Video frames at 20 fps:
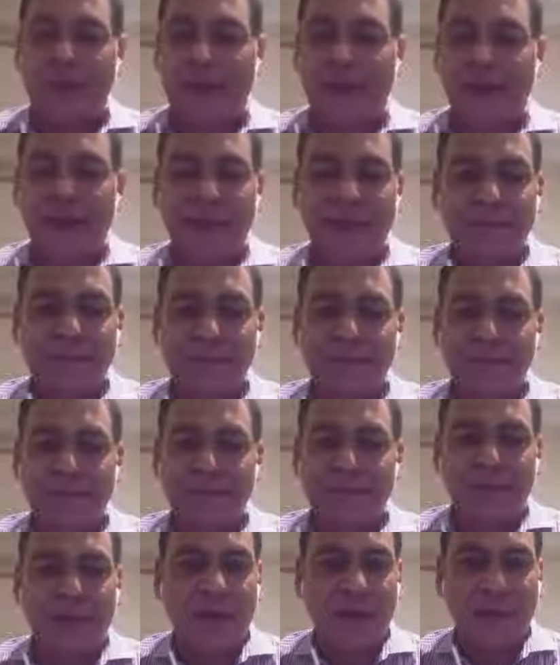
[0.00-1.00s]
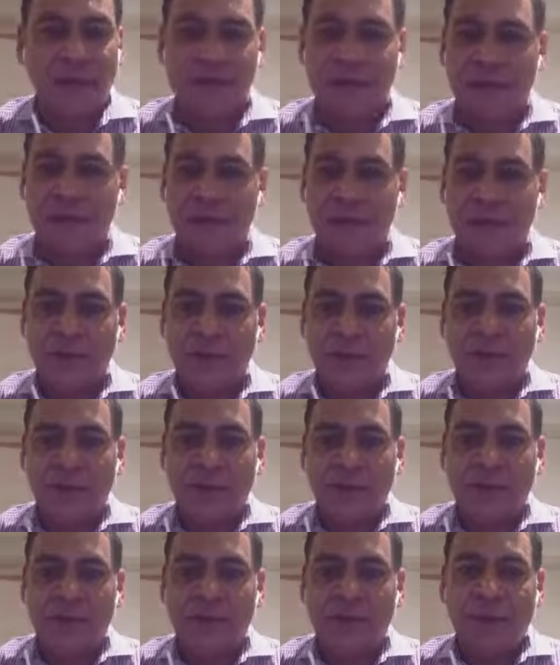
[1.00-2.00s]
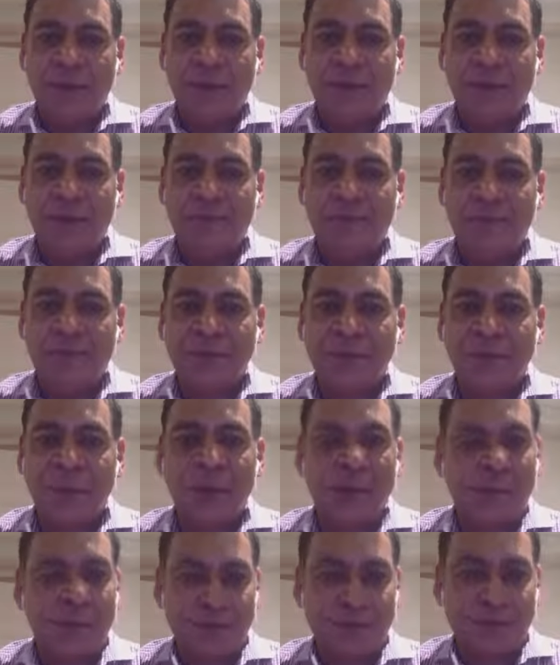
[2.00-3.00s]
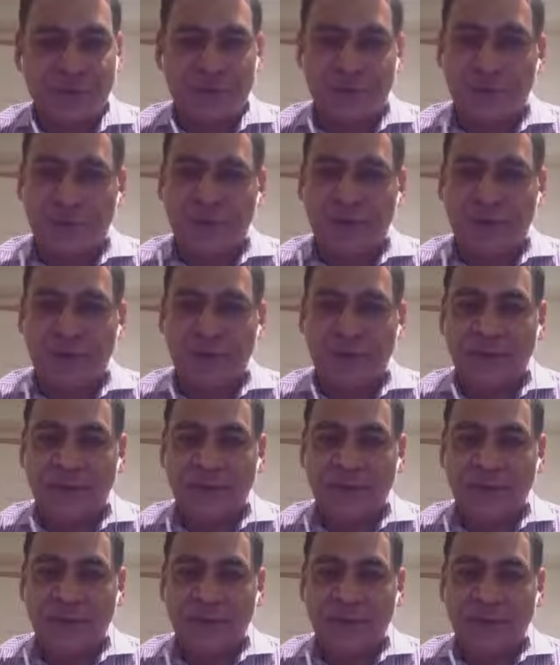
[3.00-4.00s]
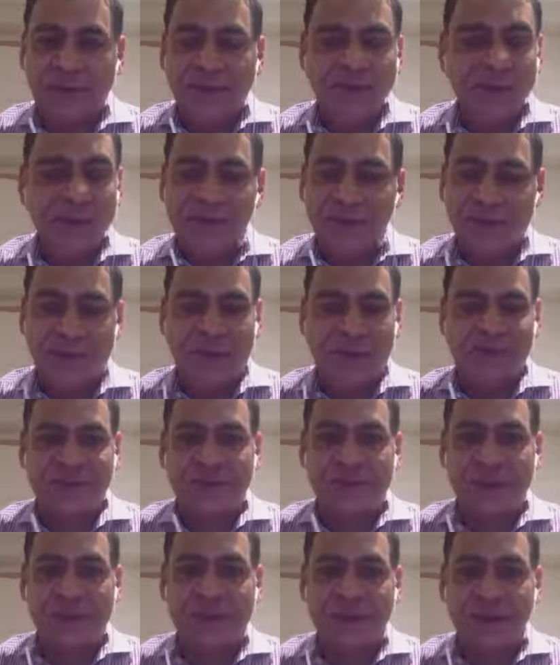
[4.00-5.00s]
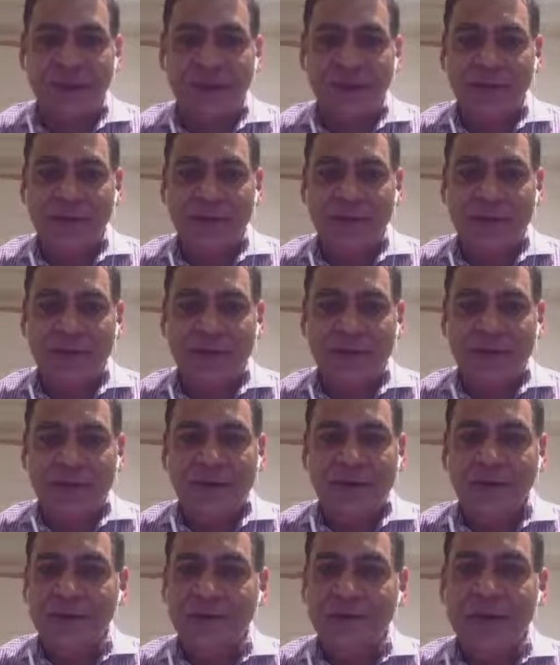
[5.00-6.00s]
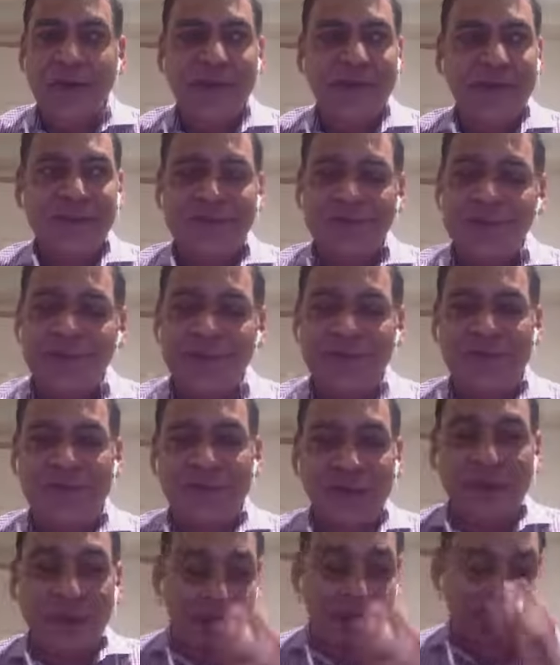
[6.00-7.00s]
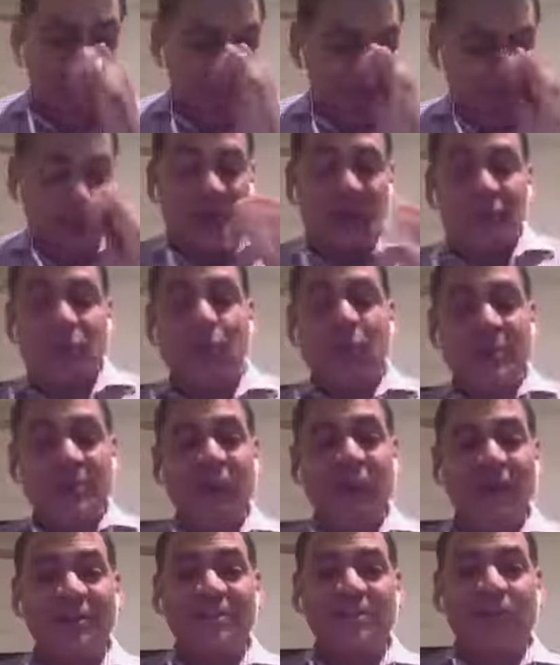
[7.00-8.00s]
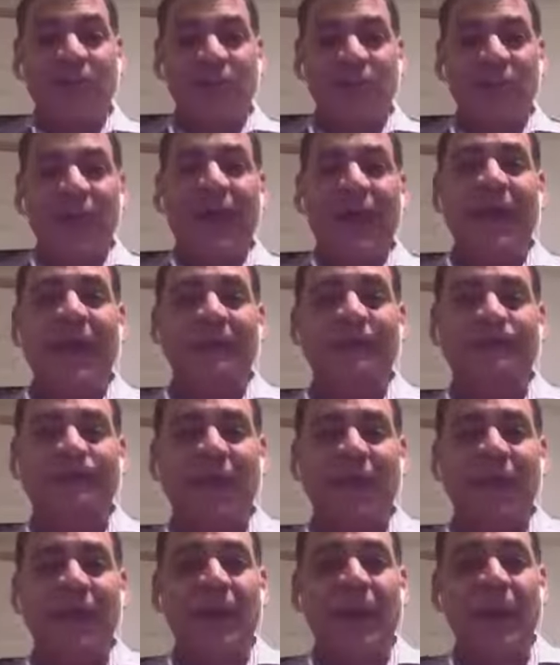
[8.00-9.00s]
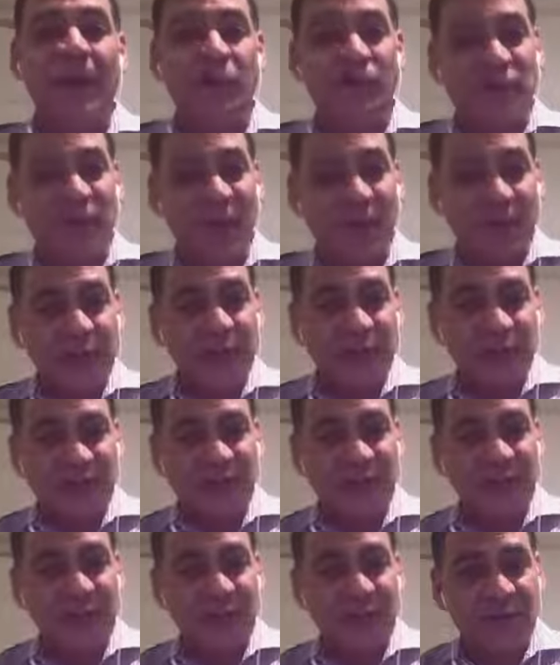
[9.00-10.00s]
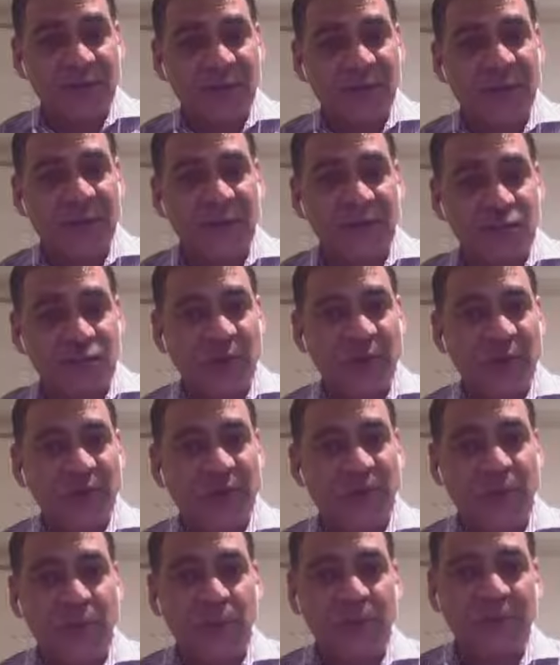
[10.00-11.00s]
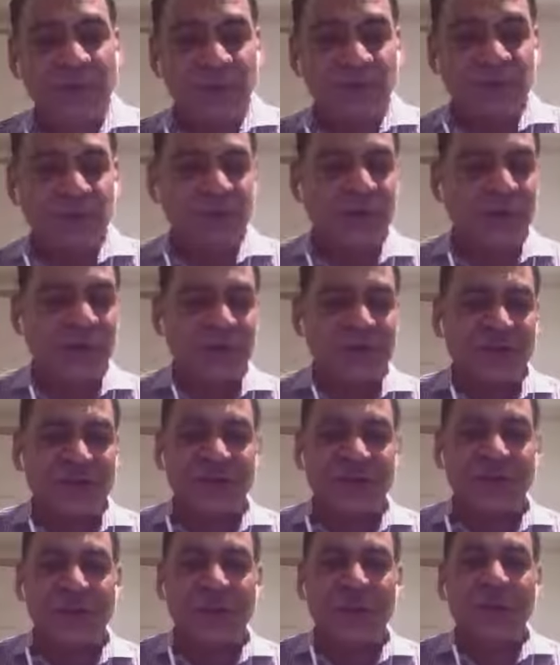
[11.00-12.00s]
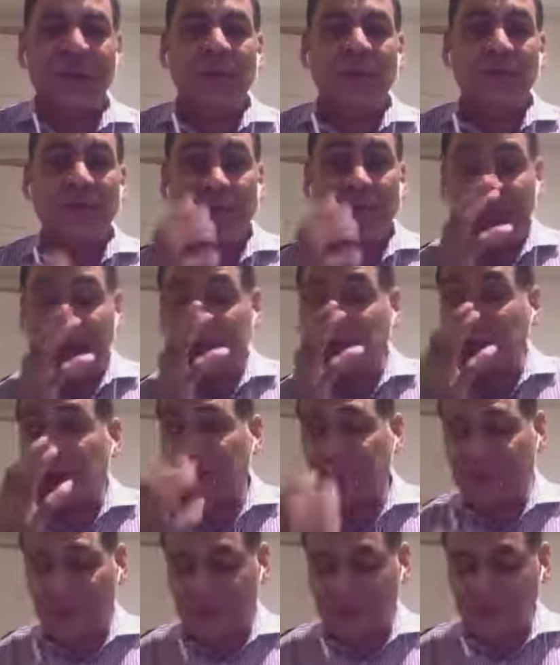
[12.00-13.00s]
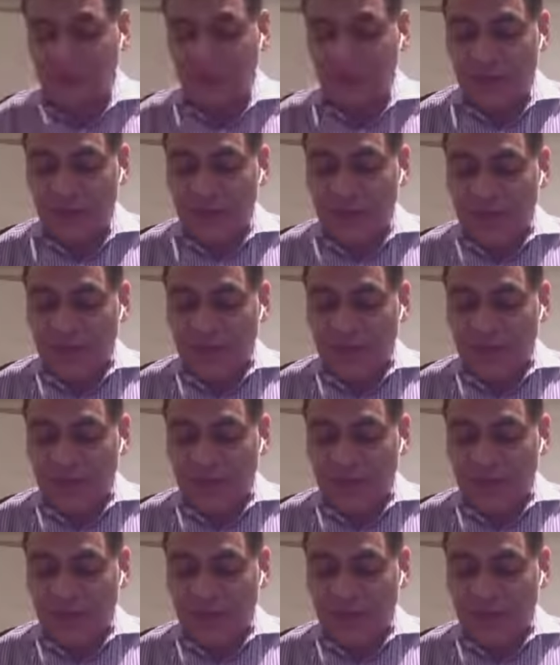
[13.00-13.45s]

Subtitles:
my hand towels out in my operatory. Like, don't stress about it. It's not a failure. So he talks about that and how checklists can kind of transform construction and the medical industry.